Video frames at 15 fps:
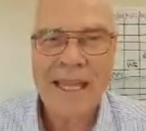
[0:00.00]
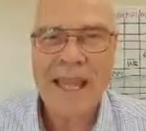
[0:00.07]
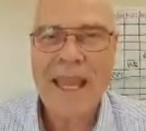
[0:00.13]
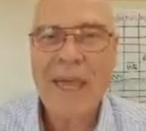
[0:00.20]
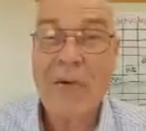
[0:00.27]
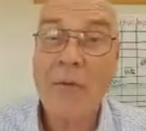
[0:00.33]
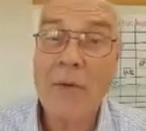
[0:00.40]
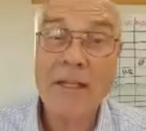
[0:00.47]

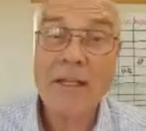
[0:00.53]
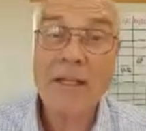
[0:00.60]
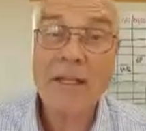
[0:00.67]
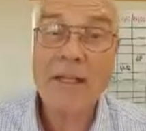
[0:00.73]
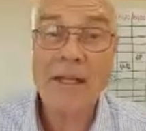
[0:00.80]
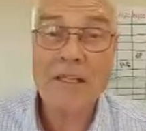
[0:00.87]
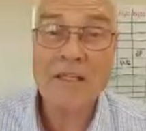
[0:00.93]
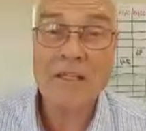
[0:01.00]
Hey, I wanted
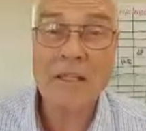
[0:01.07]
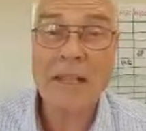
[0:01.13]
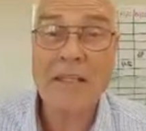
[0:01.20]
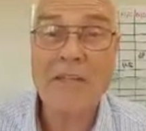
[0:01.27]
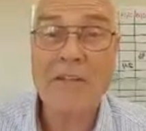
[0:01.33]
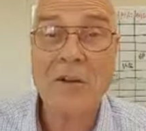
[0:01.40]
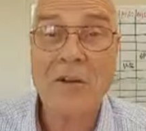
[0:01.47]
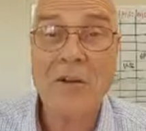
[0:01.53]
to let you
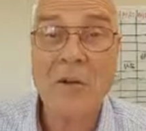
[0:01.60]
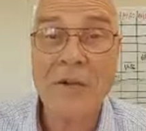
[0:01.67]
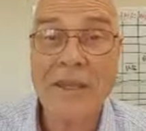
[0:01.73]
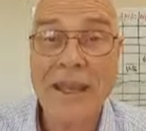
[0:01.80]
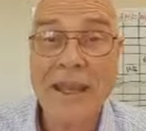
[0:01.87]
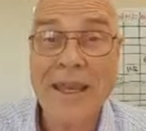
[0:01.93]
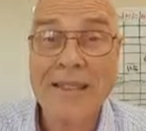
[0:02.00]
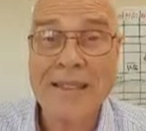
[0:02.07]
guys know
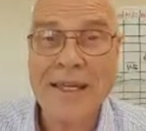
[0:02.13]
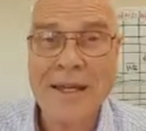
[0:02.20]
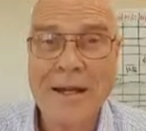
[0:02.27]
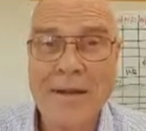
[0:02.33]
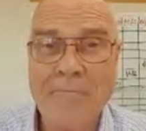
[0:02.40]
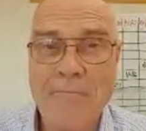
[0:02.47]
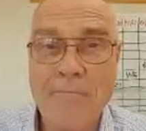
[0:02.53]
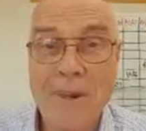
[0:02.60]
that
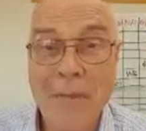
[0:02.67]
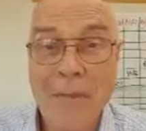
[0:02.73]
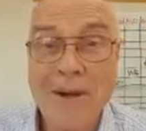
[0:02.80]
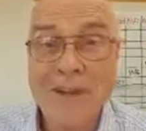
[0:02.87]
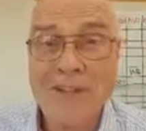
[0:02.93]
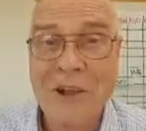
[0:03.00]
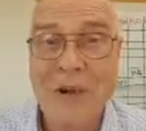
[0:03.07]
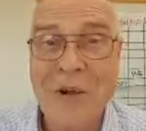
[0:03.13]
my
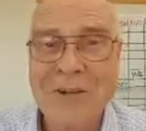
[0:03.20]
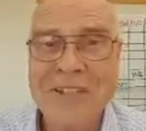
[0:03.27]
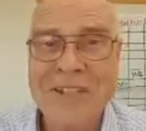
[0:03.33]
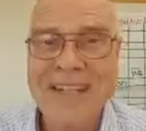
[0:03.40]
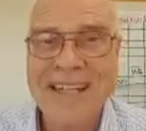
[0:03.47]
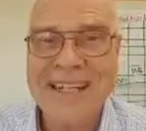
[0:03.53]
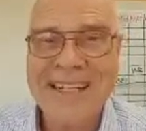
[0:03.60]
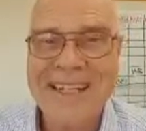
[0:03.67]
book's
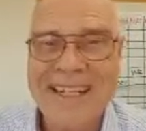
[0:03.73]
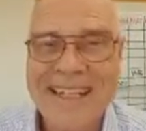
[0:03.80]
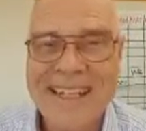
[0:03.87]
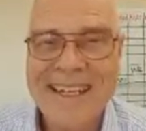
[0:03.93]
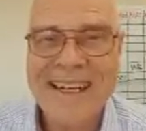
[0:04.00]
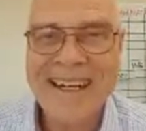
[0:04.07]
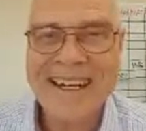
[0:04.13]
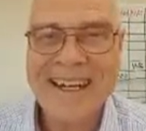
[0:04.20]
almost done.
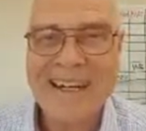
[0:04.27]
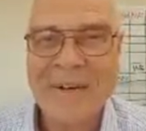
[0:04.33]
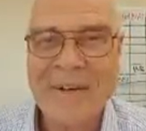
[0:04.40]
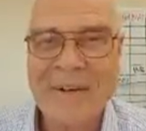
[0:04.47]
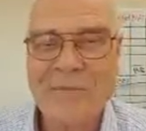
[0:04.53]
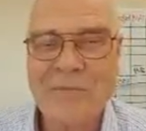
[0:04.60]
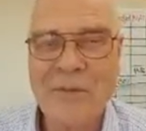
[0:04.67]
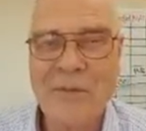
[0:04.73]

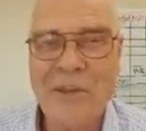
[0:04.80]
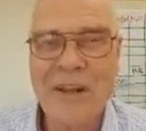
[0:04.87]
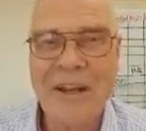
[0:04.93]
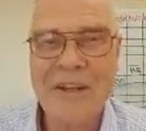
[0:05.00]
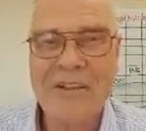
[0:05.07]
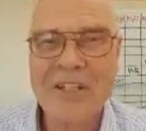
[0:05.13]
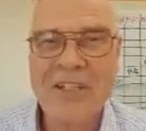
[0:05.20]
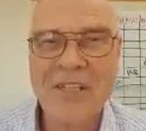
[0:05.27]

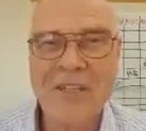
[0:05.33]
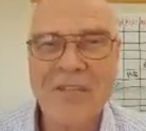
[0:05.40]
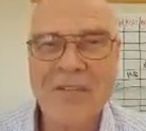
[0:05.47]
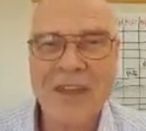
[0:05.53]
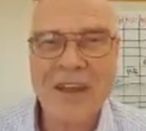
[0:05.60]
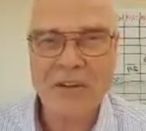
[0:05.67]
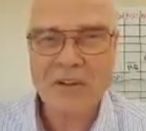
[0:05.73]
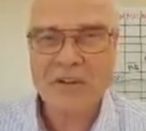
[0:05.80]
We're just in the
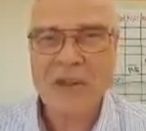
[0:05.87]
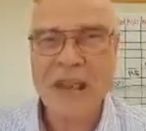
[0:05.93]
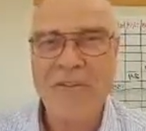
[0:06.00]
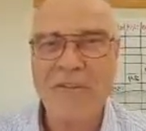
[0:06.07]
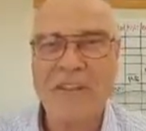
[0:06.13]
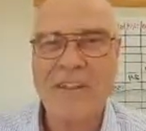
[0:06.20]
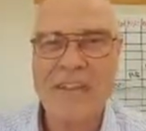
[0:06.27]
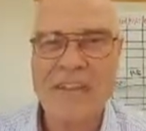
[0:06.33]
final
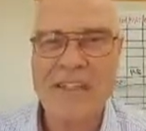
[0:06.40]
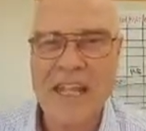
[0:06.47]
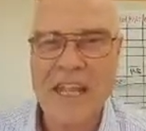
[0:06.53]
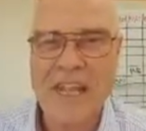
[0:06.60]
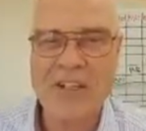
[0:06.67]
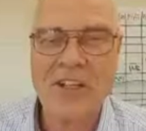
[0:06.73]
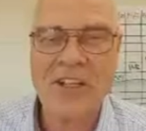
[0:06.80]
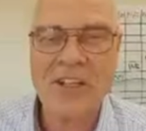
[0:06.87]
drafting
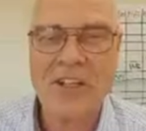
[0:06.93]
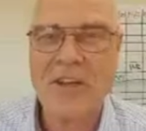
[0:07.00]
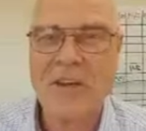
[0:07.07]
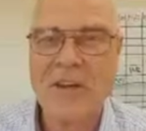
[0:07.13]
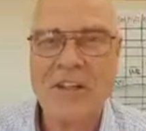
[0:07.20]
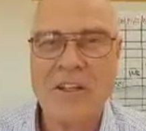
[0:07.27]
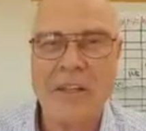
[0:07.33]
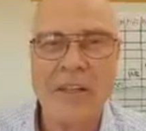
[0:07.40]
stages of
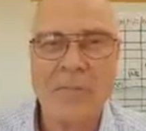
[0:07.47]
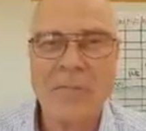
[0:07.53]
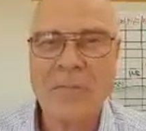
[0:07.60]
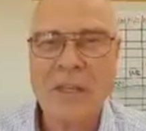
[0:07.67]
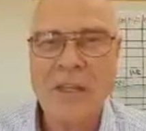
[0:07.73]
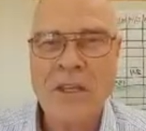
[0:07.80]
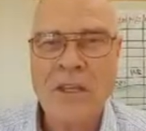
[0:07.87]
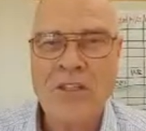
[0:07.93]
it.
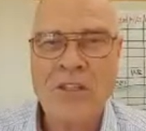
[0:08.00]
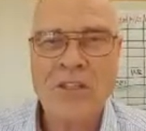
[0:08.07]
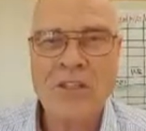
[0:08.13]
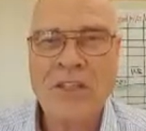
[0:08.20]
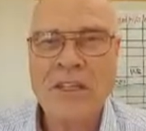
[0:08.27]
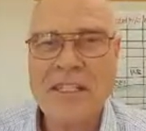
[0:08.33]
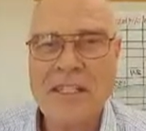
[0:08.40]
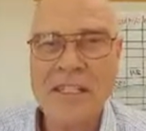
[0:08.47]
Just
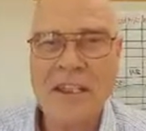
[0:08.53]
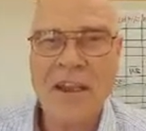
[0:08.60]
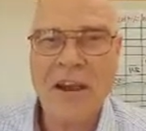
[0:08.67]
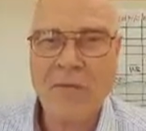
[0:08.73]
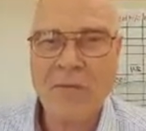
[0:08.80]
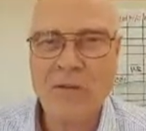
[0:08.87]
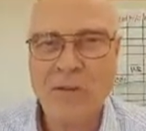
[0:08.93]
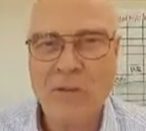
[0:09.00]
going to send it
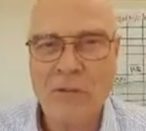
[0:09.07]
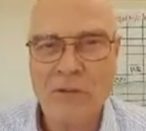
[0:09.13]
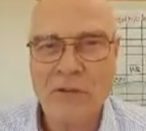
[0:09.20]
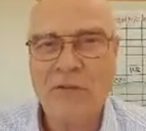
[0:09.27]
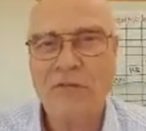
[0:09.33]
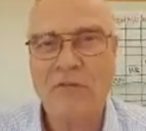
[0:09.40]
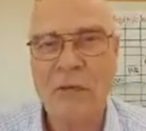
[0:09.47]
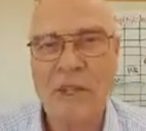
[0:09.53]
off to the
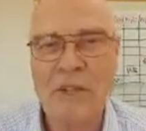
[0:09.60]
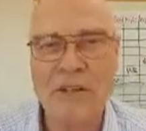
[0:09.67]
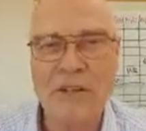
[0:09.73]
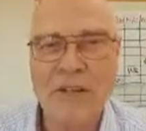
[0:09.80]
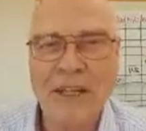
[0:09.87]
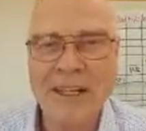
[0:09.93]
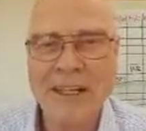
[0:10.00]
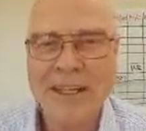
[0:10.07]

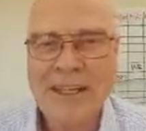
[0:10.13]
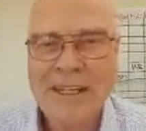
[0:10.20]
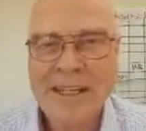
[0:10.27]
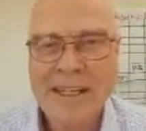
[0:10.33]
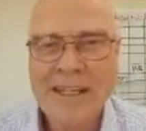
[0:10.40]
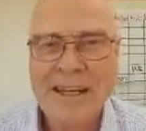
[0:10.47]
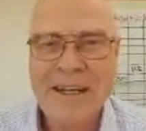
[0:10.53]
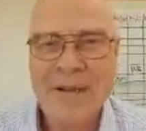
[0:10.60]
proofreader, and
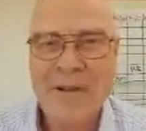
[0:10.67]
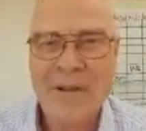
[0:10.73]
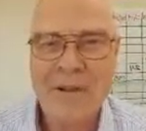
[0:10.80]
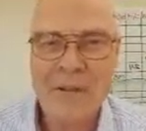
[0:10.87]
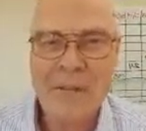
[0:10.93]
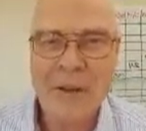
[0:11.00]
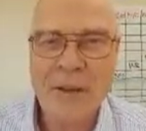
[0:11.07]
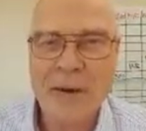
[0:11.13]
we're
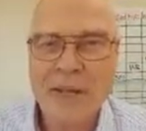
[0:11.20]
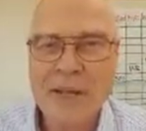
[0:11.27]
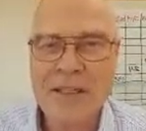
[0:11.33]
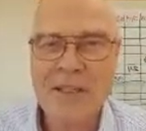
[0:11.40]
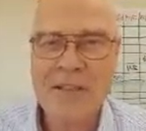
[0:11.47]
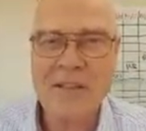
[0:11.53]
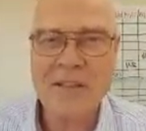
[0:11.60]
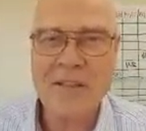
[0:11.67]
going to be ready
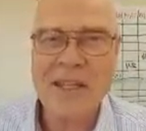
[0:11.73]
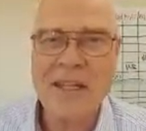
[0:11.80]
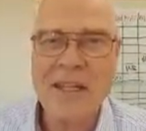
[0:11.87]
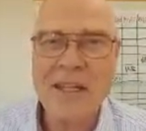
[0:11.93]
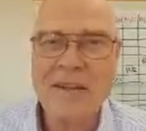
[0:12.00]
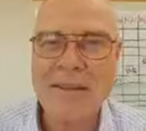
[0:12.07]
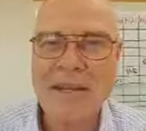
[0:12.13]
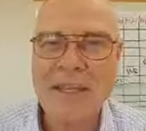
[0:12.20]
to get
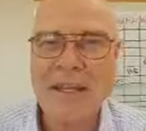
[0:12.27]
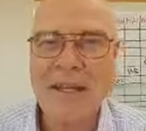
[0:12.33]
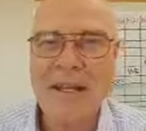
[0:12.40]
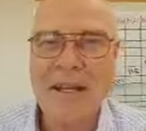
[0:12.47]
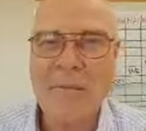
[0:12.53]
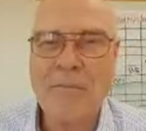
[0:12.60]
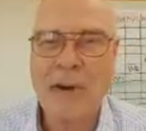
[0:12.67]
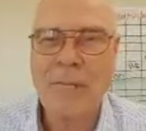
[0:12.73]
that
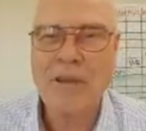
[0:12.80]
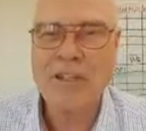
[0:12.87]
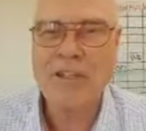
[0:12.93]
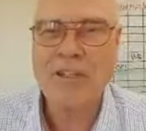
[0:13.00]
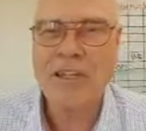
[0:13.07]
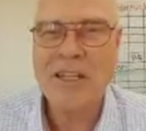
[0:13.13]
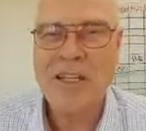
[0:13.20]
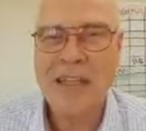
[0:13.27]
thing published.